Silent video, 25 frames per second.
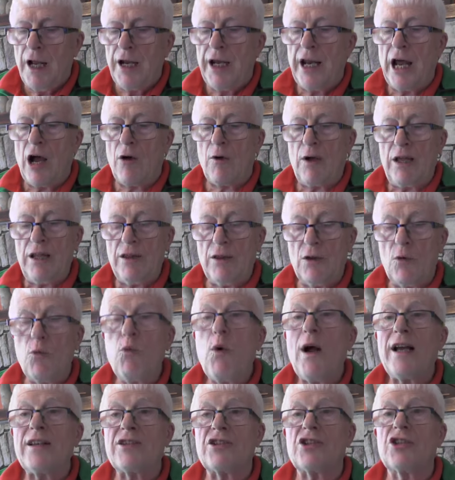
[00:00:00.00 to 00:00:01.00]
Now, in the
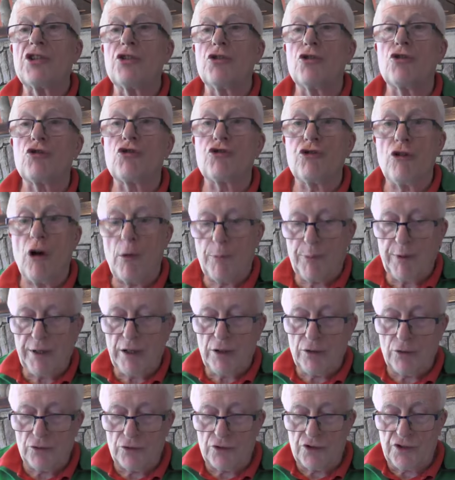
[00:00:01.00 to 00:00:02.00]
Western
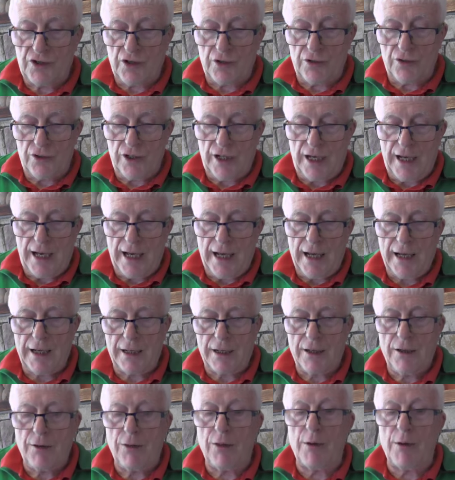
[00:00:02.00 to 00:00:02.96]
tropical zodiac,